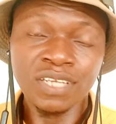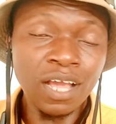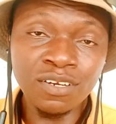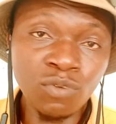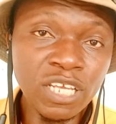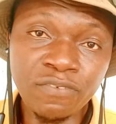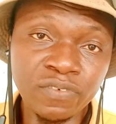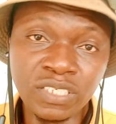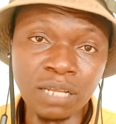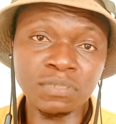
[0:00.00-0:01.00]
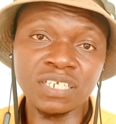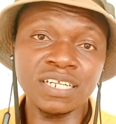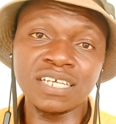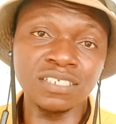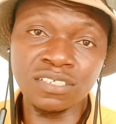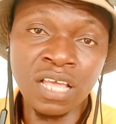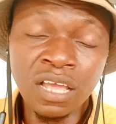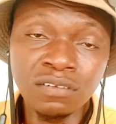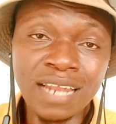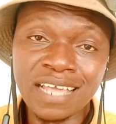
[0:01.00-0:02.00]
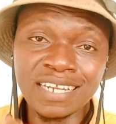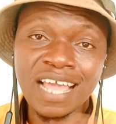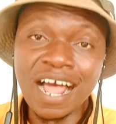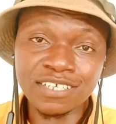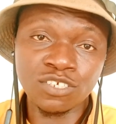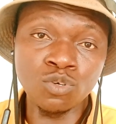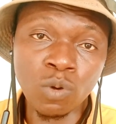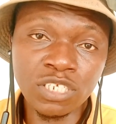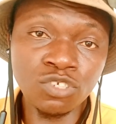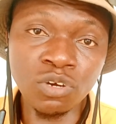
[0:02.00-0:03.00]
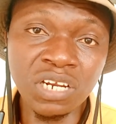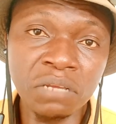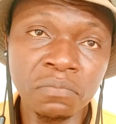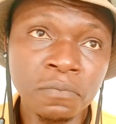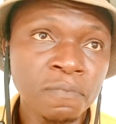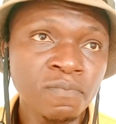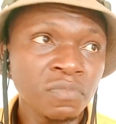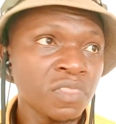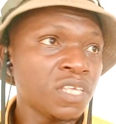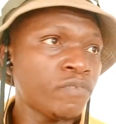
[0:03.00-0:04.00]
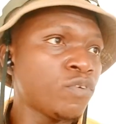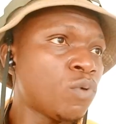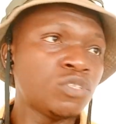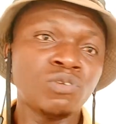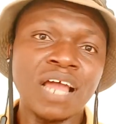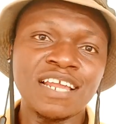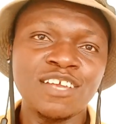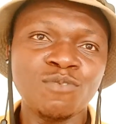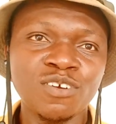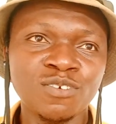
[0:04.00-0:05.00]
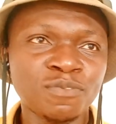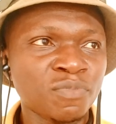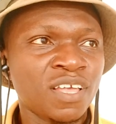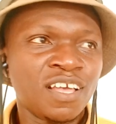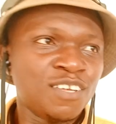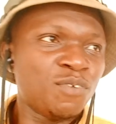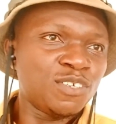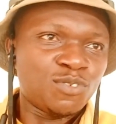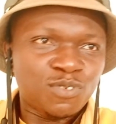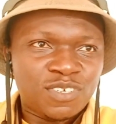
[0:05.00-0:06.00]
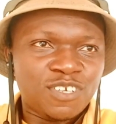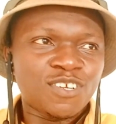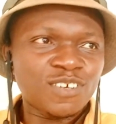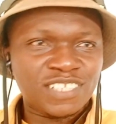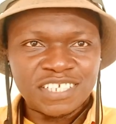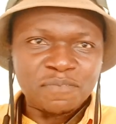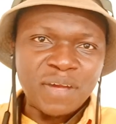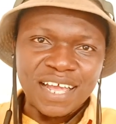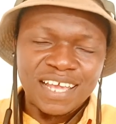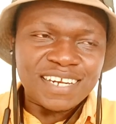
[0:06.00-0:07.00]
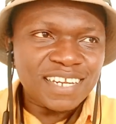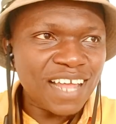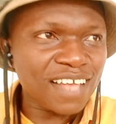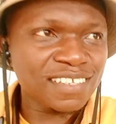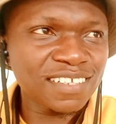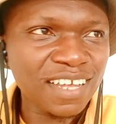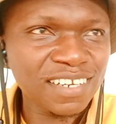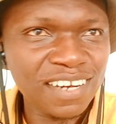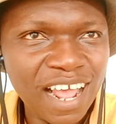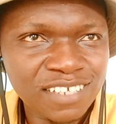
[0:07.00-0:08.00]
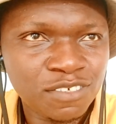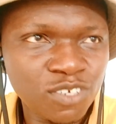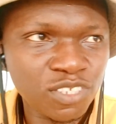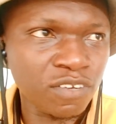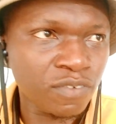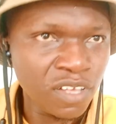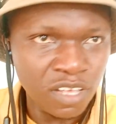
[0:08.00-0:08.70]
And if something is like they ask you, what is your name? If you want to lie, then you want to you know, sit back and then ask yourself,